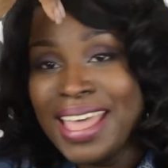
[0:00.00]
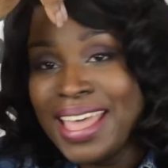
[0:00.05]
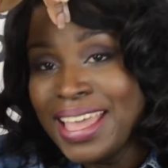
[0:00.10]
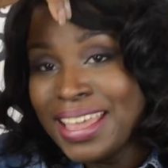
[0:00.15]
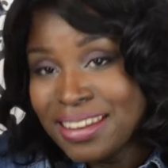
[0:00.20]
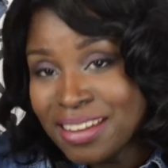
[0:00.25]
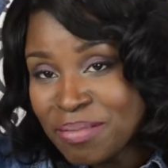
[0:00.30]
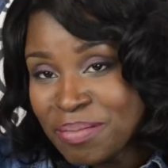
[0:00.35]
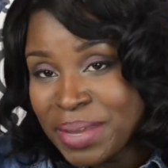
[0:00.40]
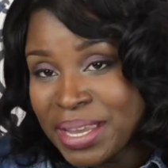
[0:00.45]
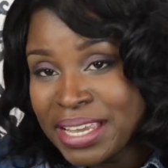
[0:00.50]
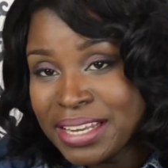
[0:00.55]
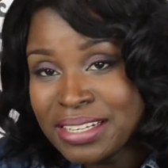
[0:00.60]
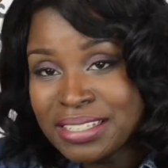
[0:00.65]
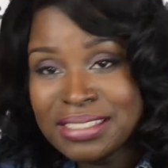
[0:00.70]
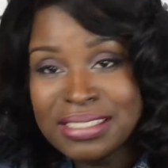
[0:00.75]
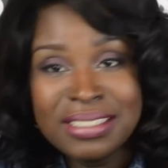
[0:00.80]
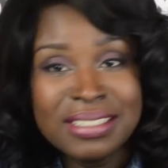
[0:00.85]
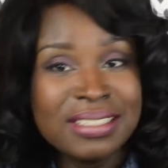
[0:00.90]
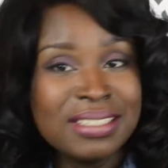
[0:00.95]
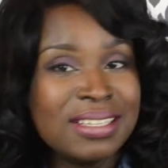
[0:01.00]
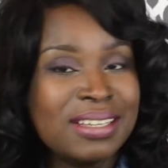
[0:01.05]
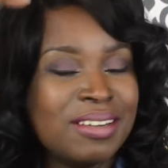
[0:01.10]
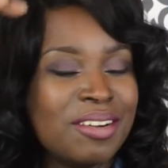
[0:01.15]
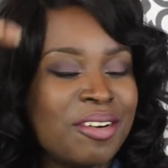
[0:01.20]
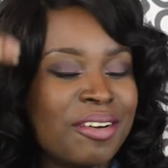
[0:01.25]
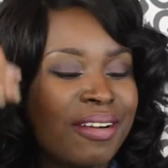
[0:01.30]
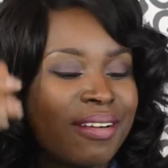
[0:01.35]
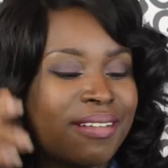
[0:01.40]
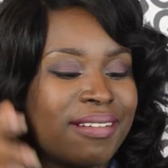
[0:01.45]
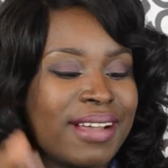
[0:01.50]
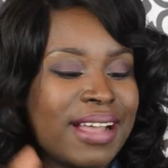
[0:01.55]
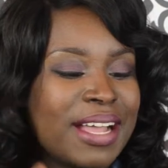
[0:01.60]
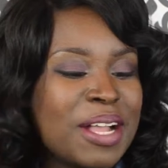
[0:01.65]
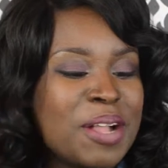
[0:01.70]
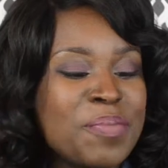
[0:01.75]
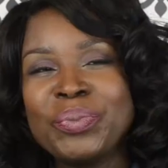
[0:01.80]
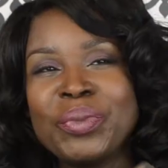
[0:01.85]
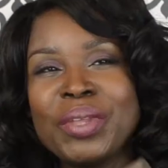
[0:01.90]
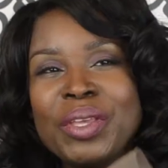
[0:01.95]
in the middle,
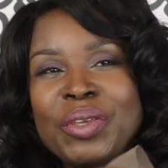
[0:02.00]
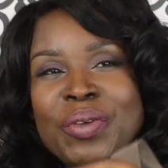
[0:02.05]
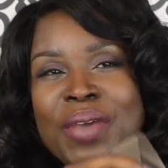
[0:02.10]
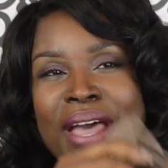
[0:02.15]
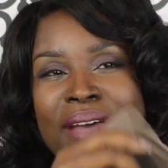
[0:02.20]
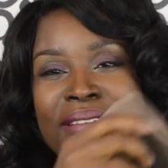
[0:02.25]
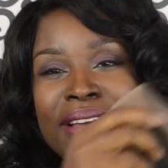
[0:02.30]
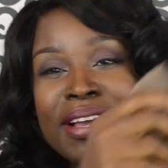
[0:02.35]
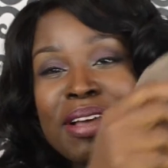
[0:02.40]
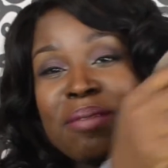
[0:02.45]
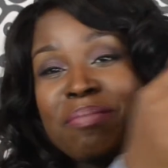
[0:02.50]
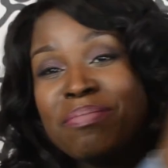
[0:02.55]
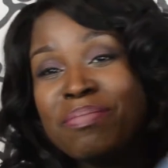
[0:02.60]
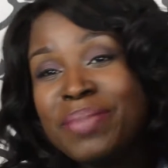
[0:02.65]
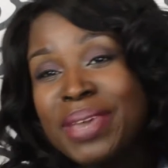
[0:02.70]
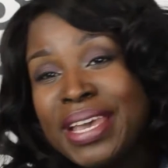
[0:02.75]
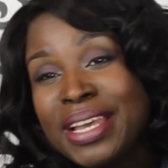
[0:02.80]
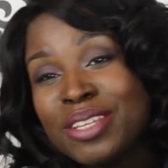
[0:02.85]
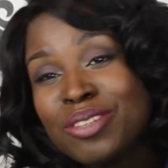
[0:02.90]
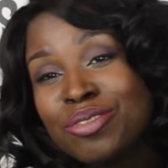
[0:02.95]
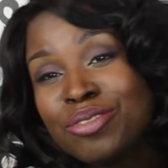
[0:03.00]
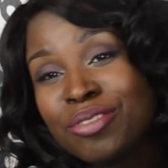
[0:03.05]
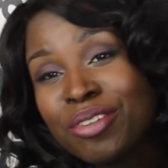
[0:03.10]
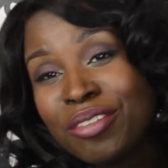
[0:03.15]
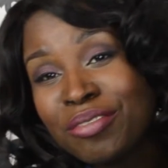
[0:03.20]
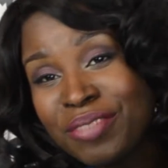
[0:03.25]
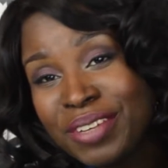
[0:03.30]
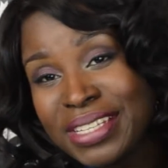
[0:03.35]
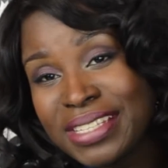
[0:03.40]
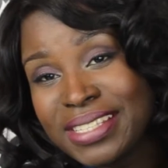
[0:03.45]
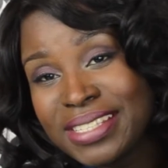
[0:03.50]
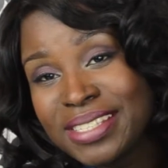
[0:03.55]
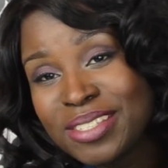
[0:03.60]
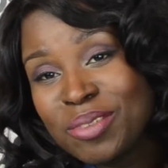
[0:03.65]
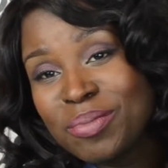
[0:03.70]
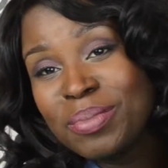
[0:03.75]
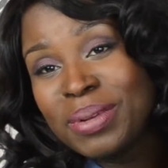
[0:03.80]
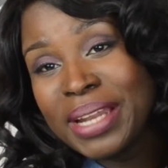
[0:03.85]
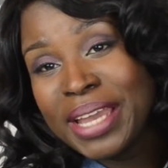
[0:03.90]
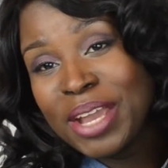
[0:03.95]
or you have like a big surface
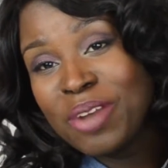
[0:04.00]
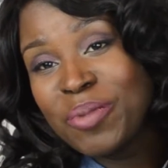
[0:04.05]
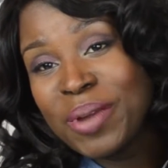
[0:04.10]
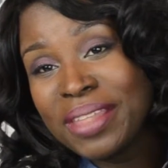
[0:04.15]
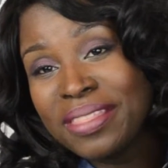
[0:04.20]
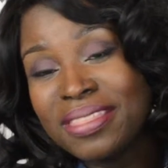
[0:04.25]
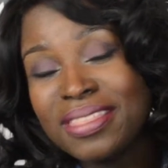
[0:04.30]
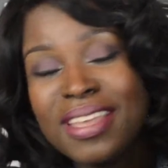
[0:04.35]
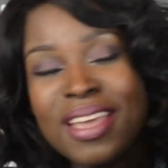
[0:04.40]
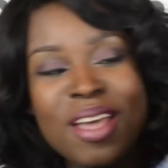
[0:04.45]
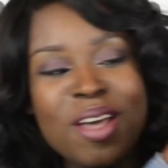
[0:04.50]
to play with